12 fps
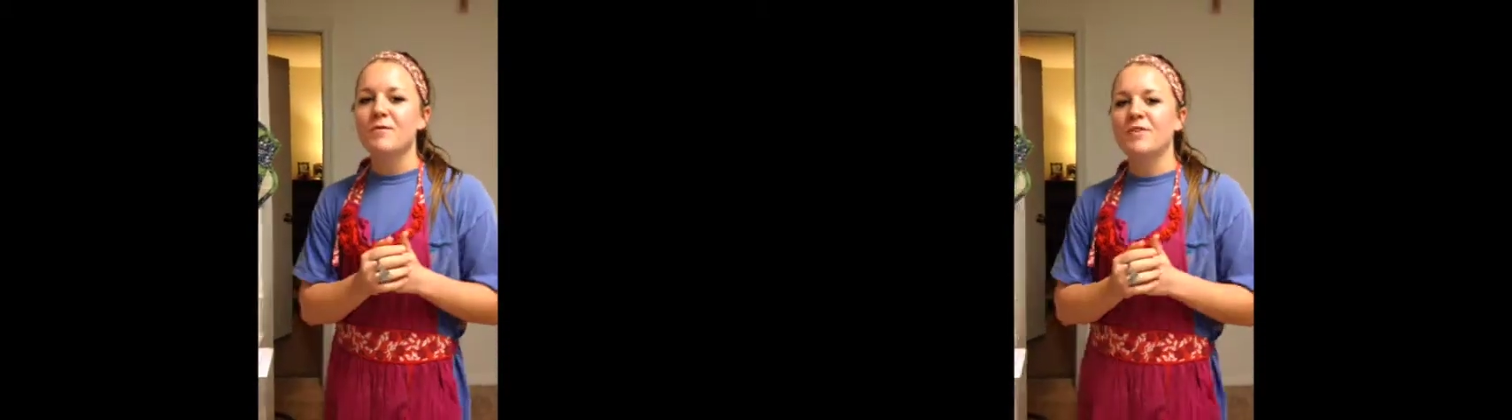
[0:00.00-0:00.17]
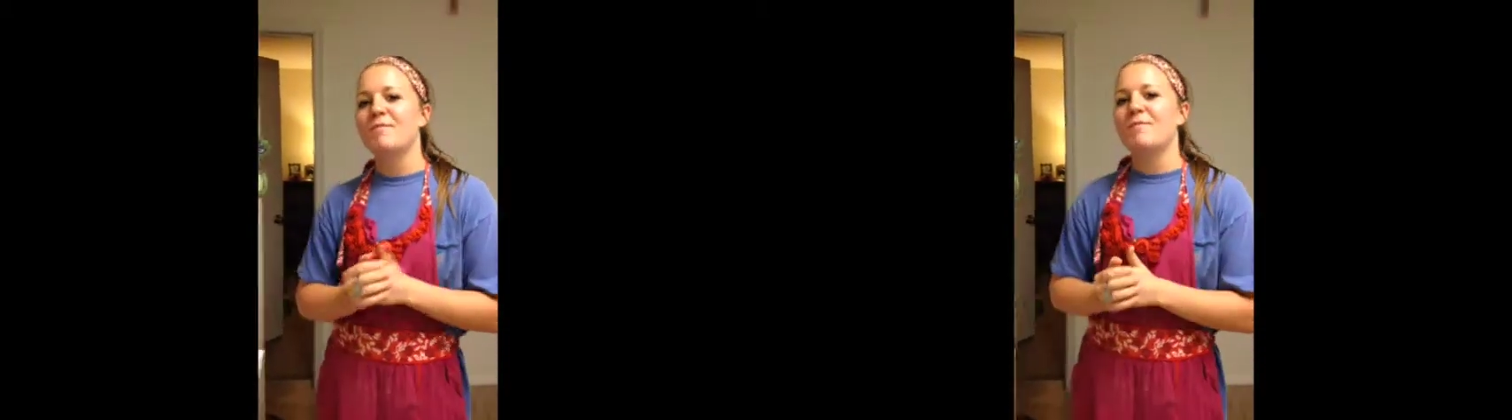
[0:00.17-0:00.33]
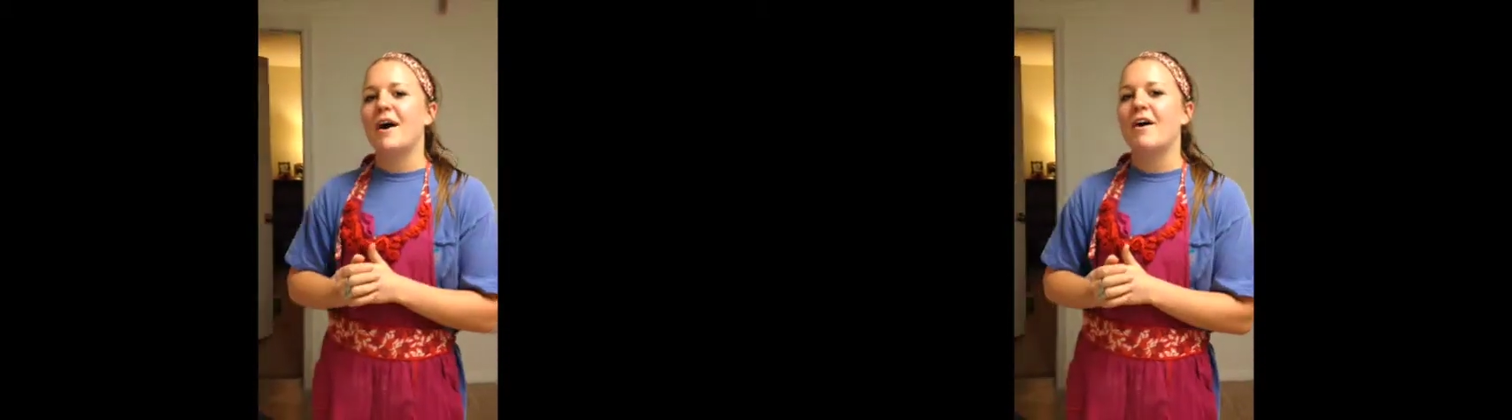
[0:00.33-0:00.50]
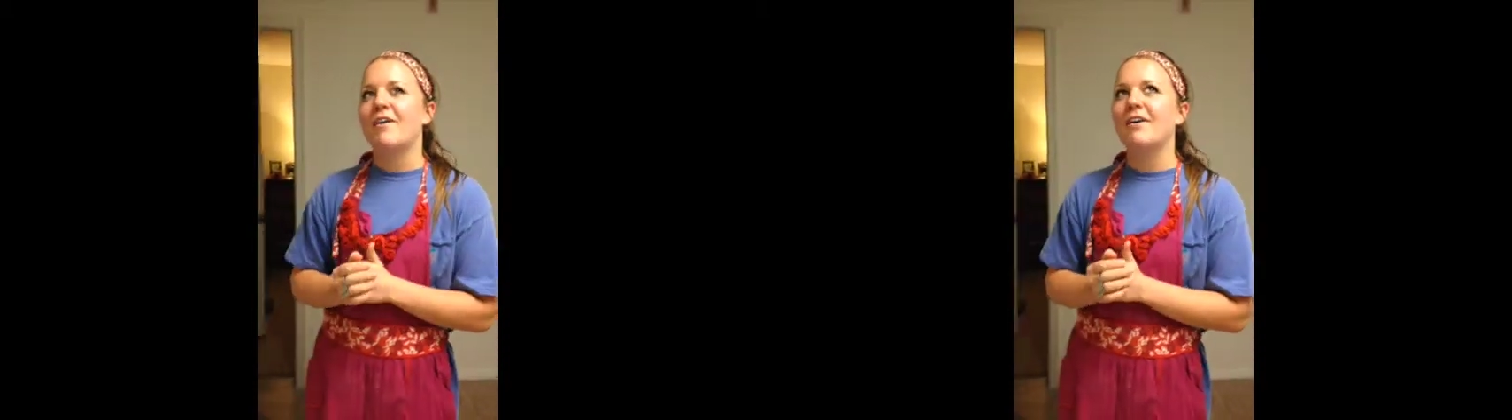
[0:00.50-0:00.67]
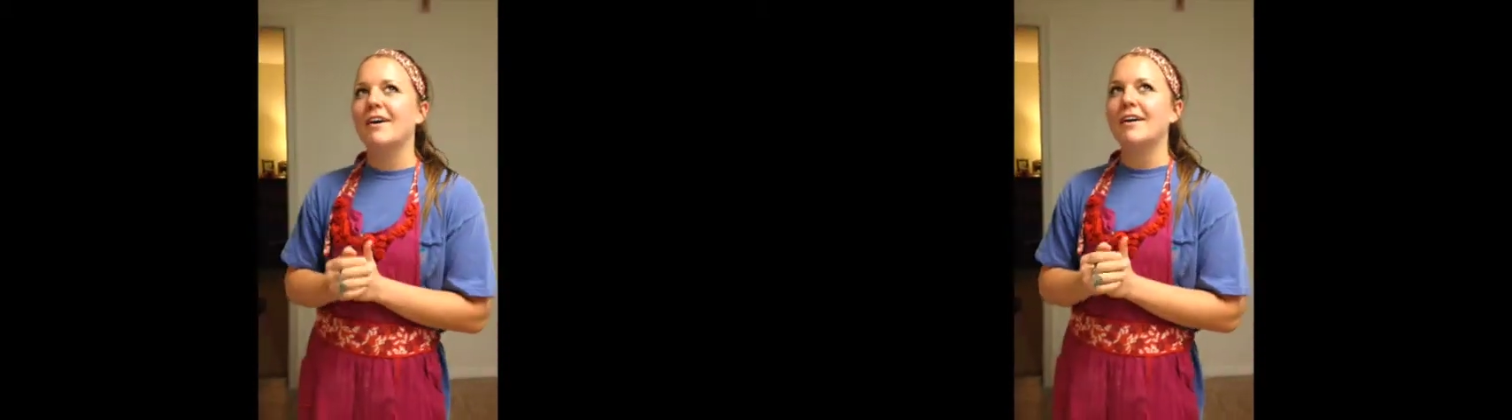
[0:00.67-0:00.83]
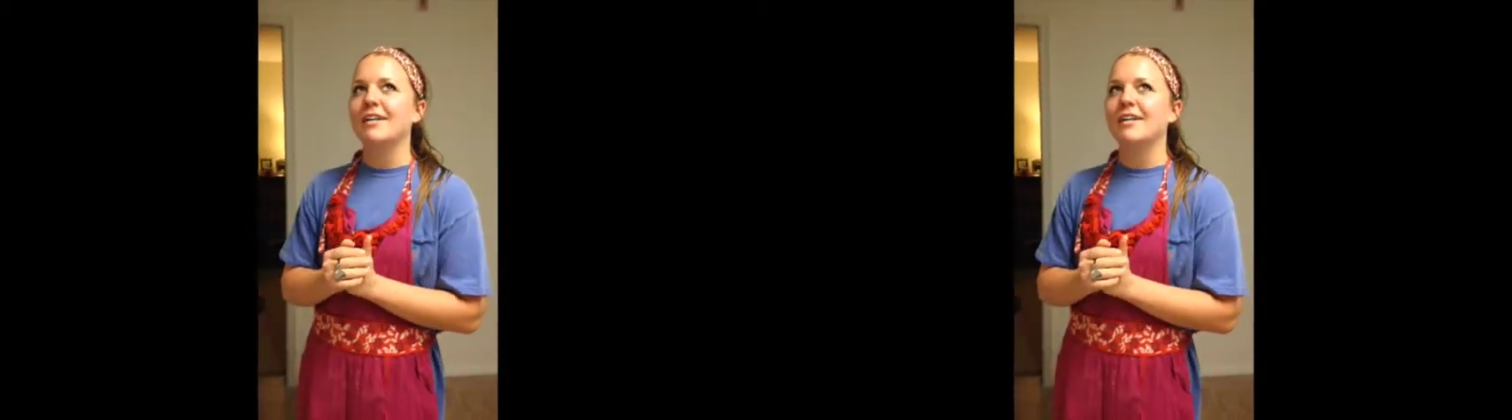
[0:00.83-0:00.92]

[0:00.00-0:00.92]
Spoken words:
with about